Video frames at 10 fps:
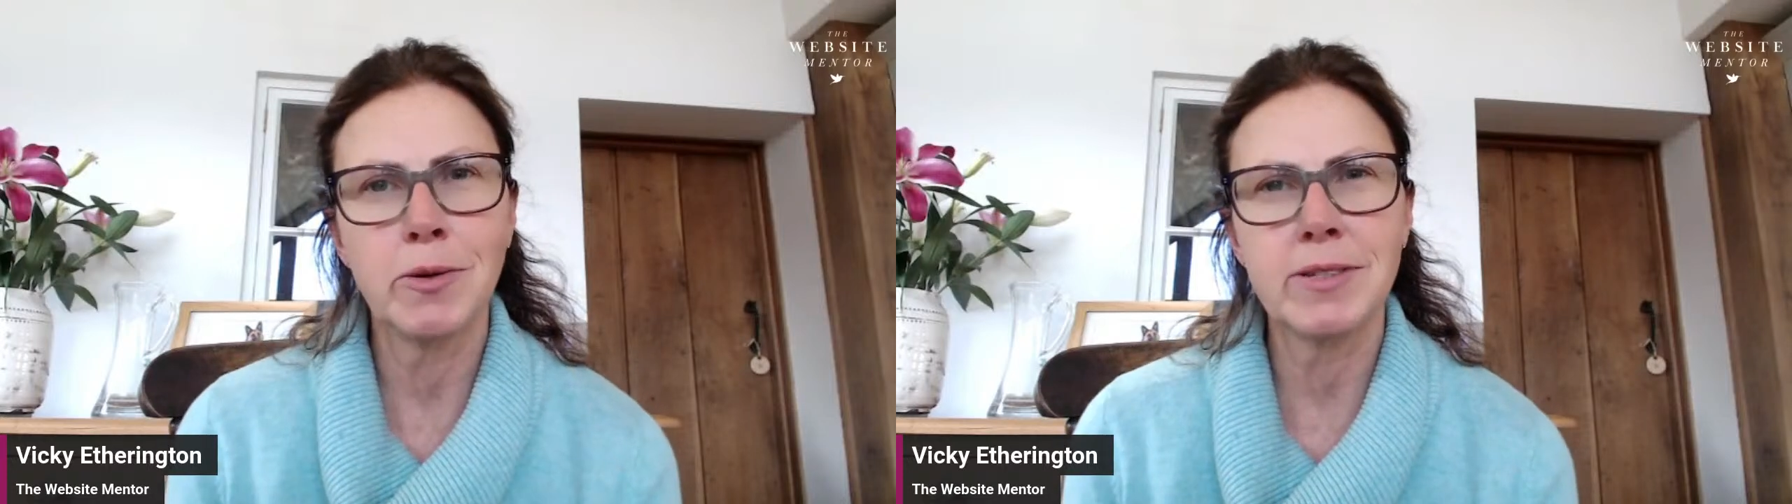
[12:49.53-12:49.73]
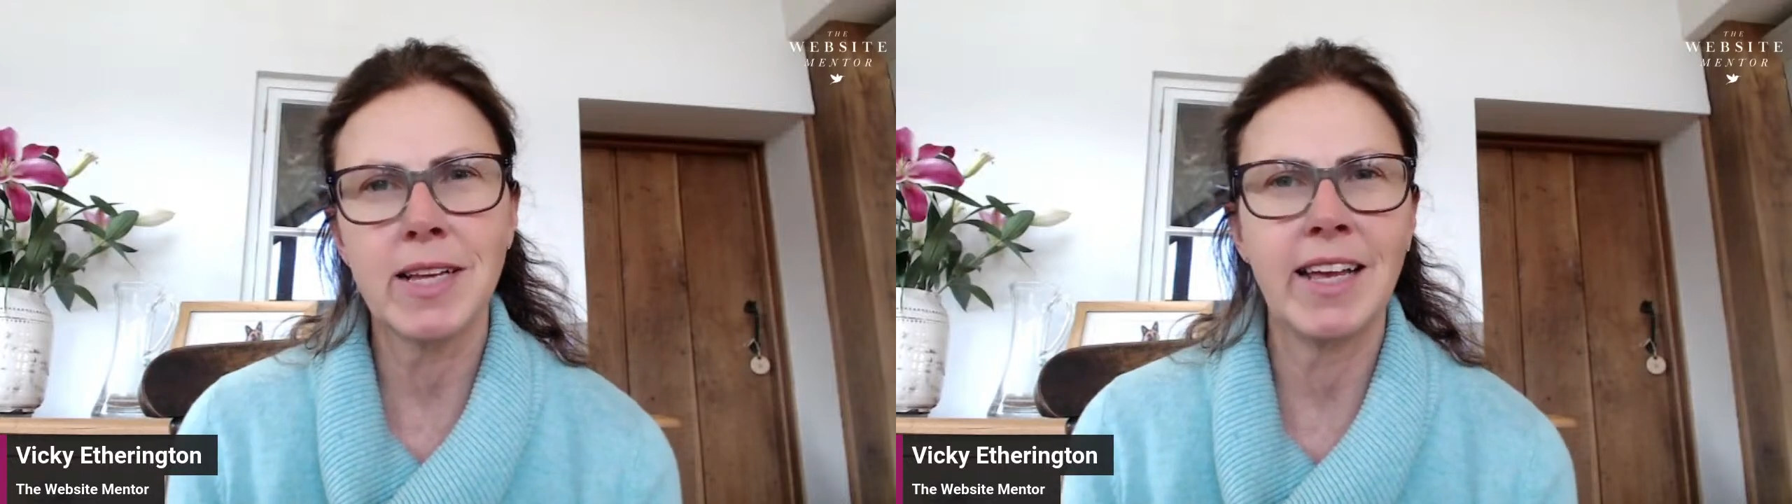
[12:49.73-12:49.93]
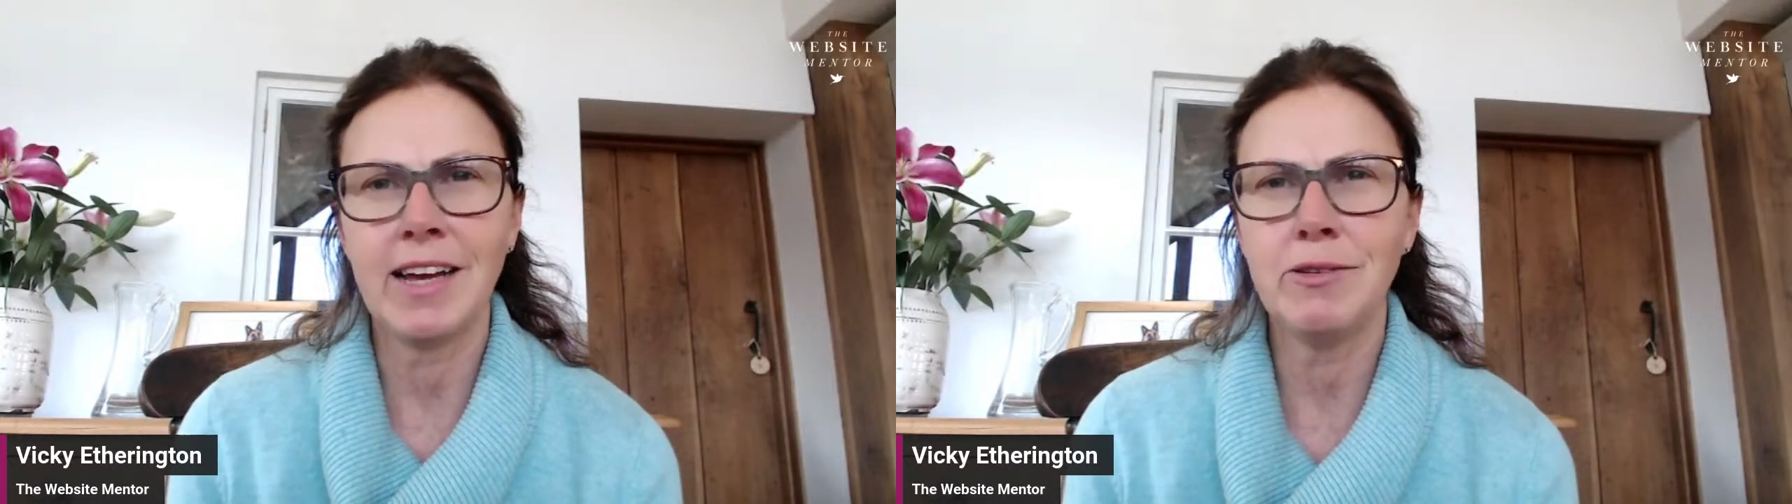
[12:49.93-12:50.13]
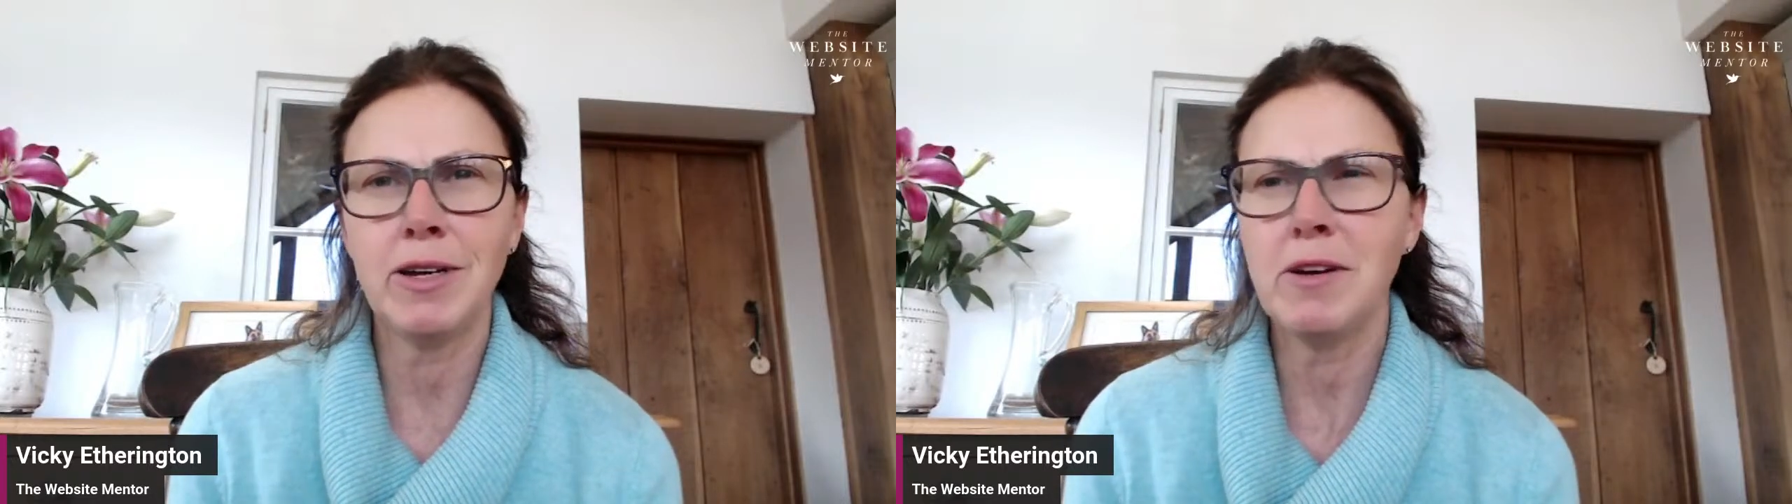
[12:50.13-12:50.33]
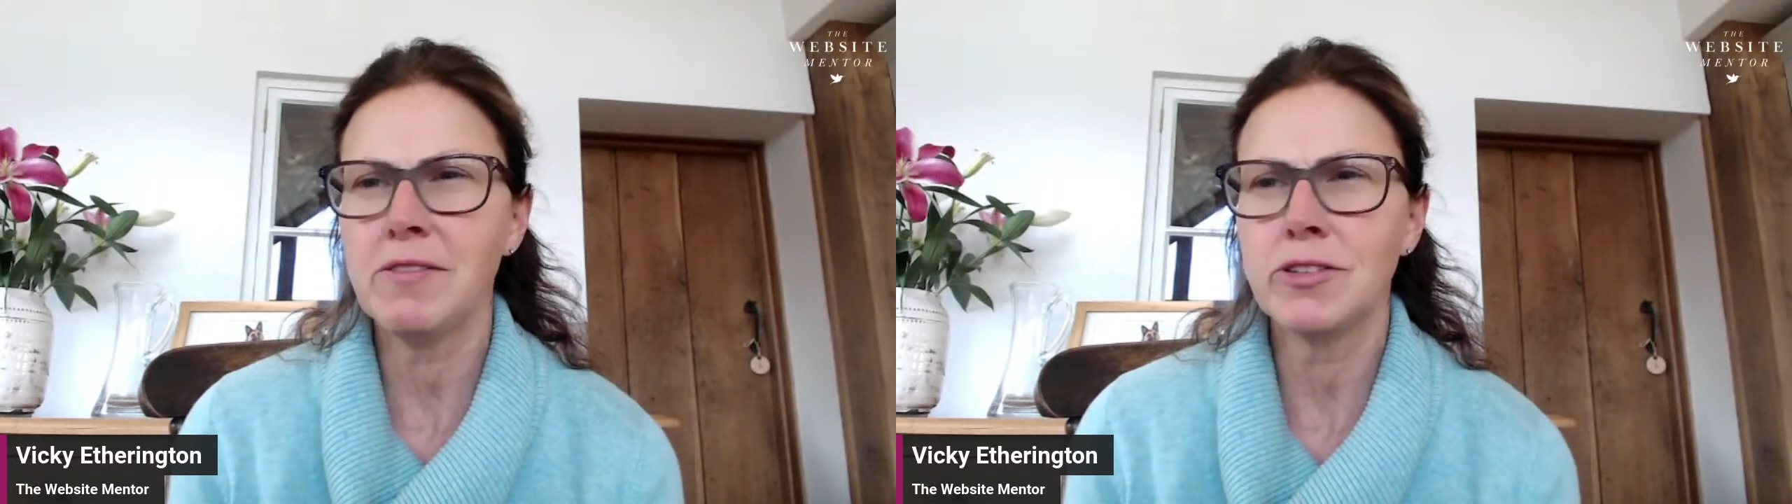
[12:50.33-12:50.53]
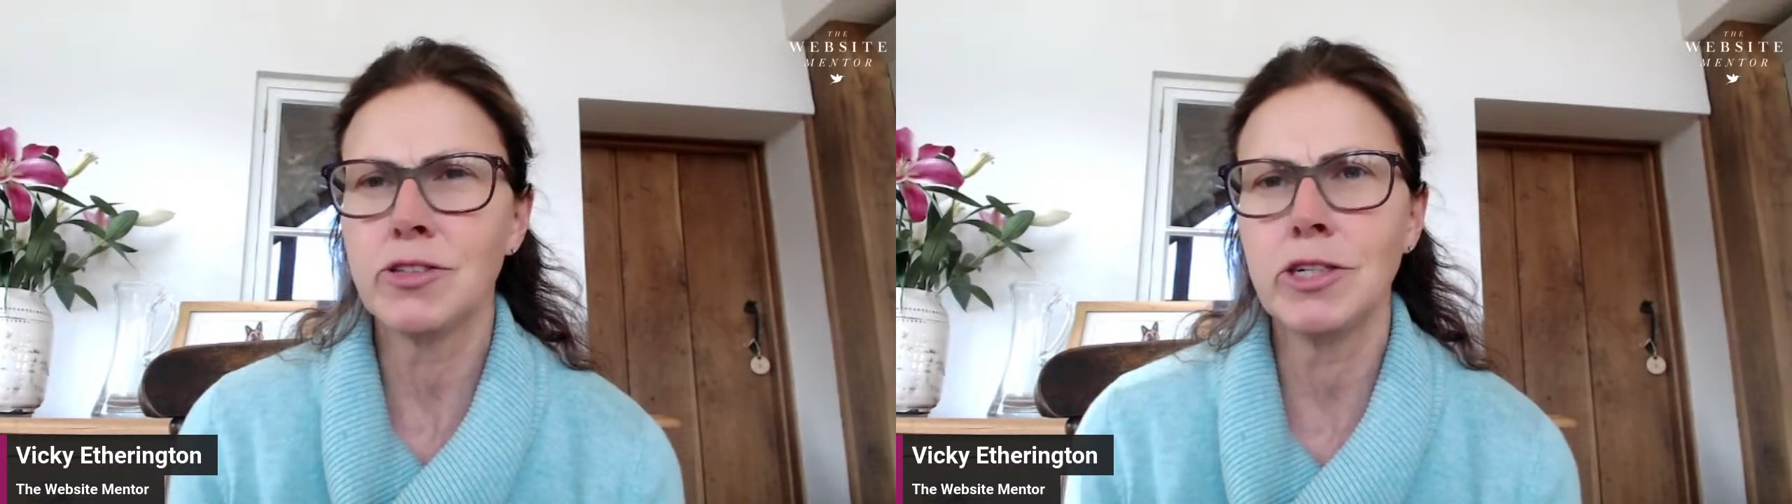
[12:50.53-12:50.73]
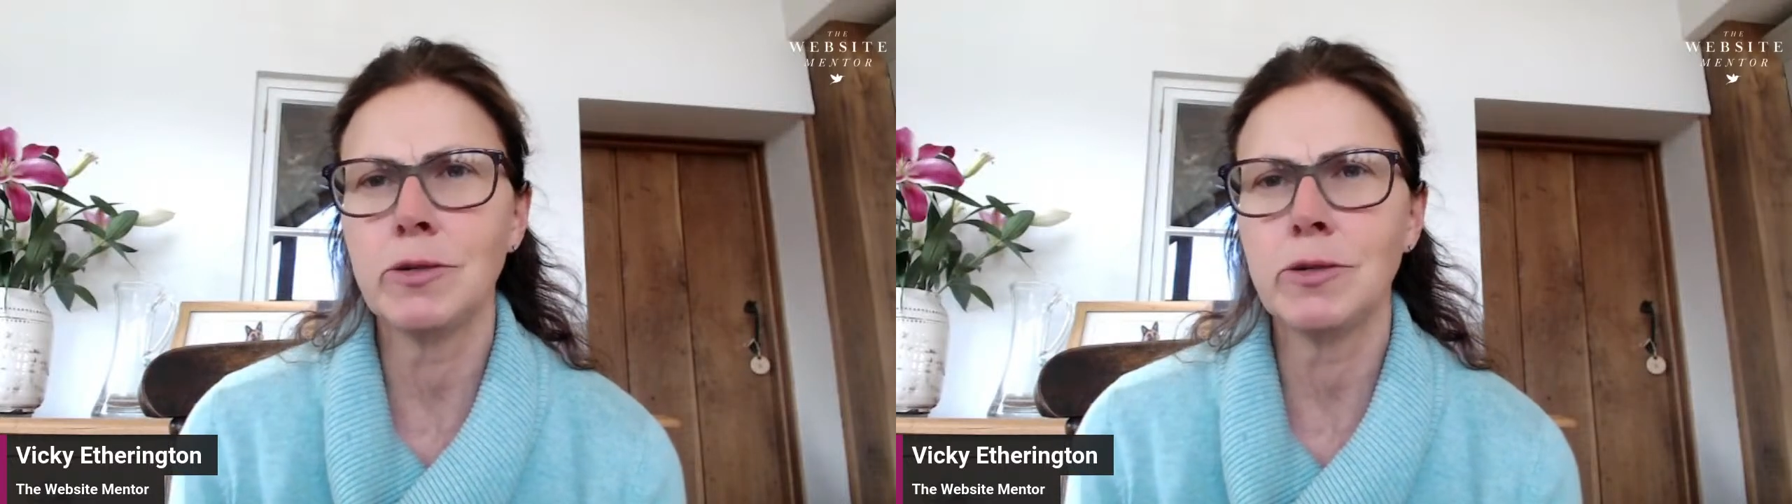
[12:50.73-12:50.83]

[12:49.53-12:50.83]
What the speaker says: I was like, how come I've got two?